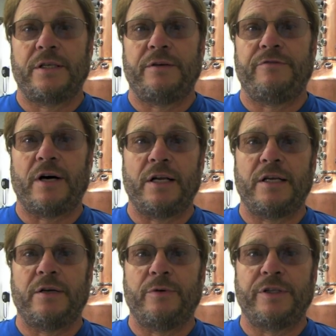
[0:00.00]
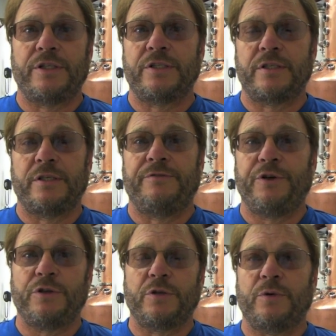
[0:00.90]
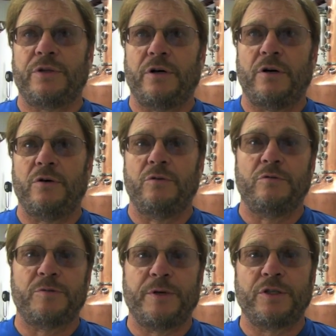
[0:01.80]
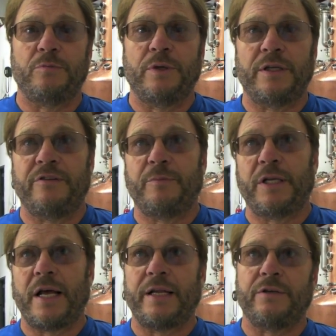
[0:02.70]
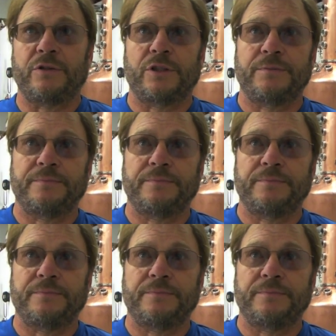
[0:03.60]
the vodka. We just infuse it with our own special blend of botanicals.